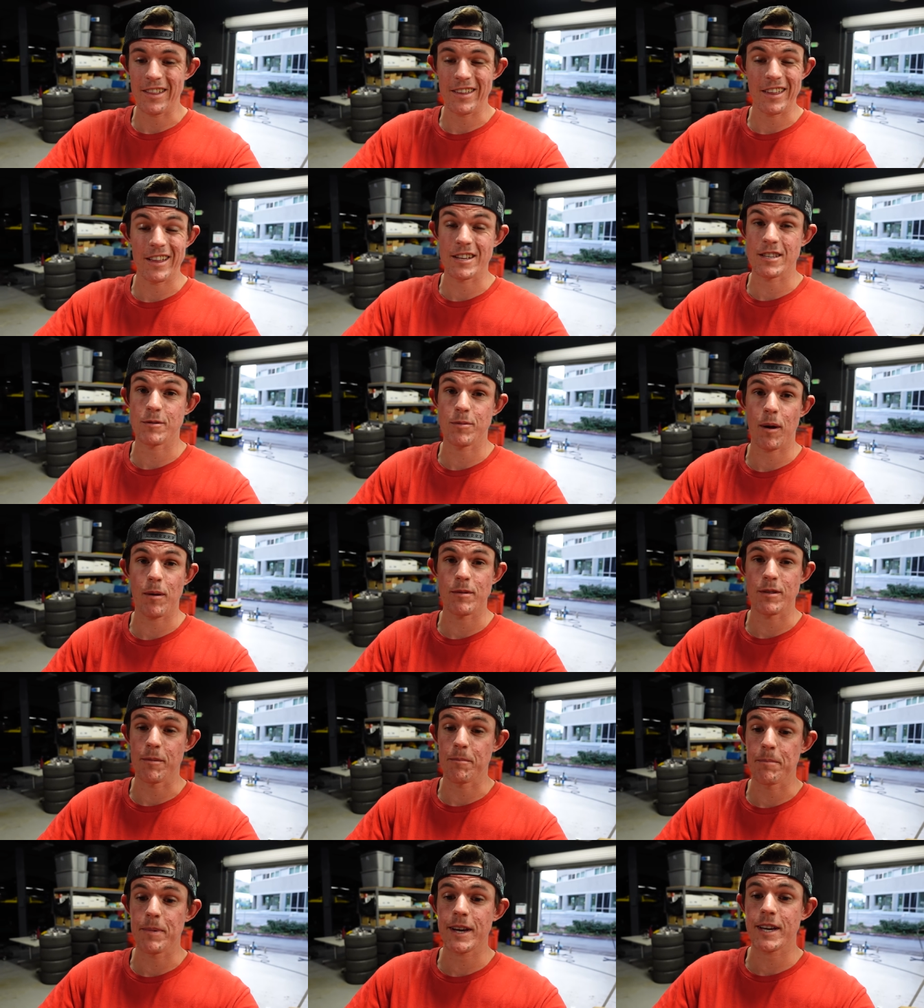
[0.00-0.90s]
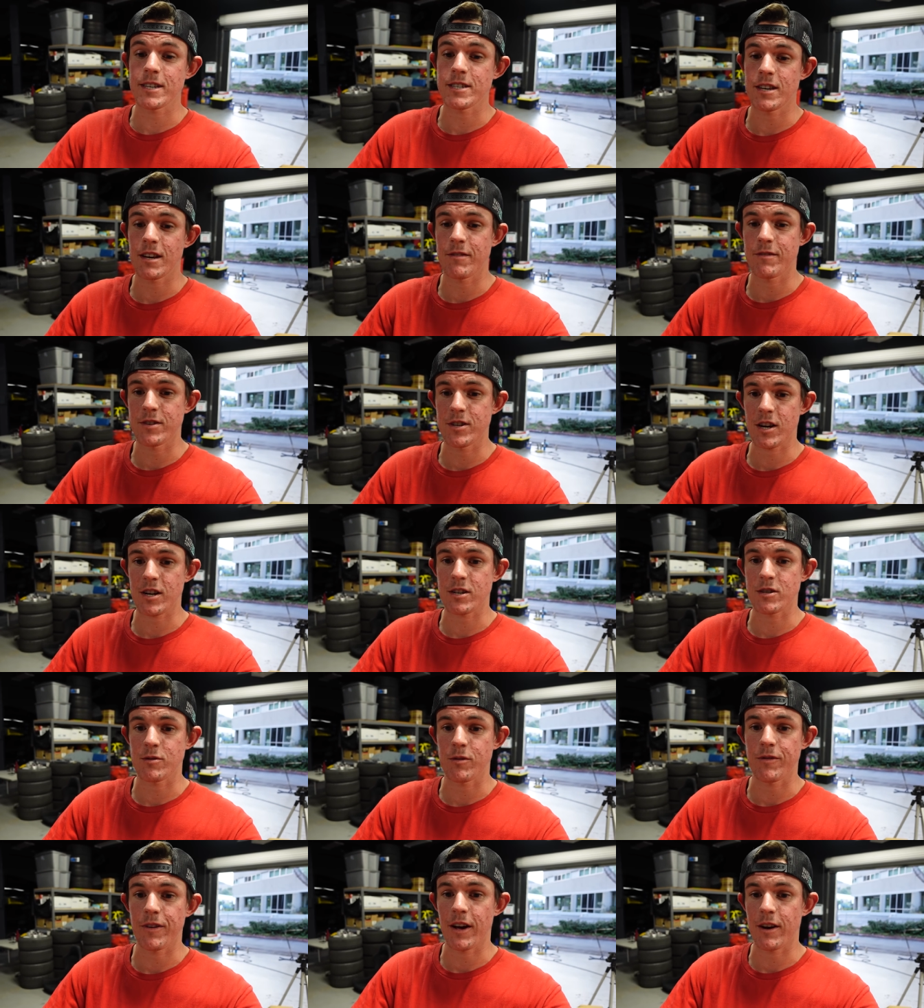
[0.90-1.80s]
I think that's probably the biggest set of
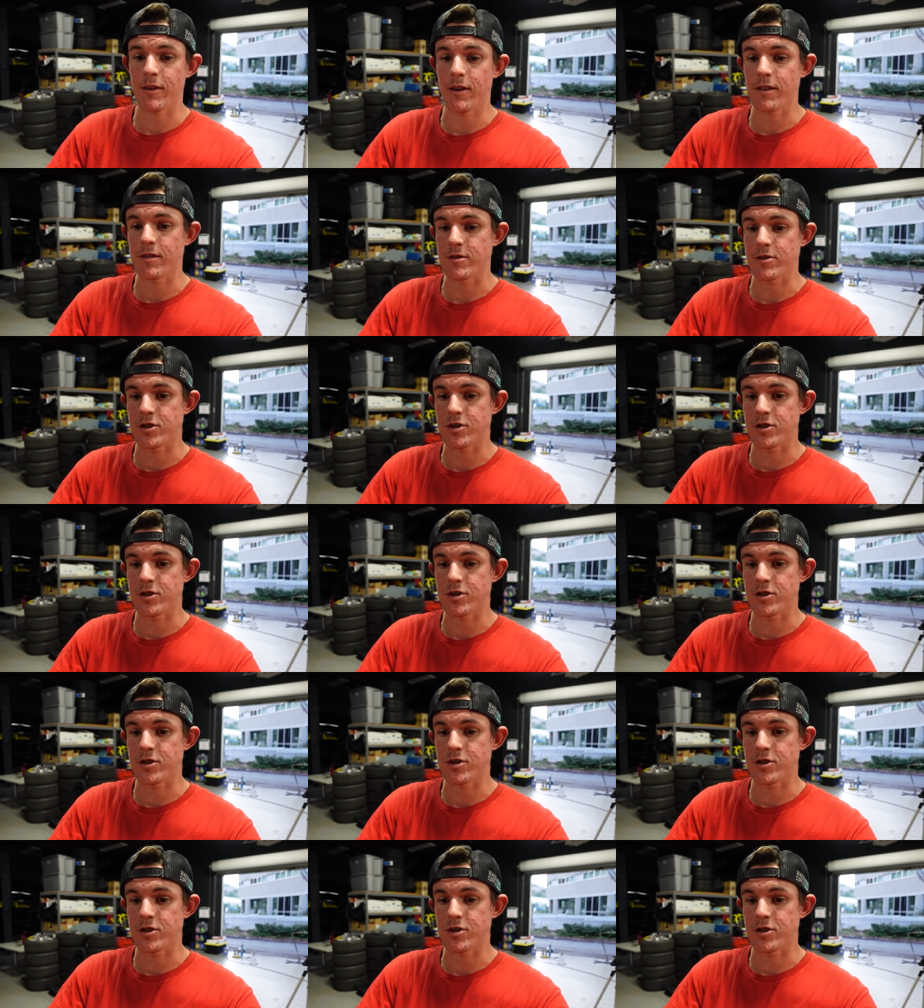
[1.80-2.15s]
injectors we've had around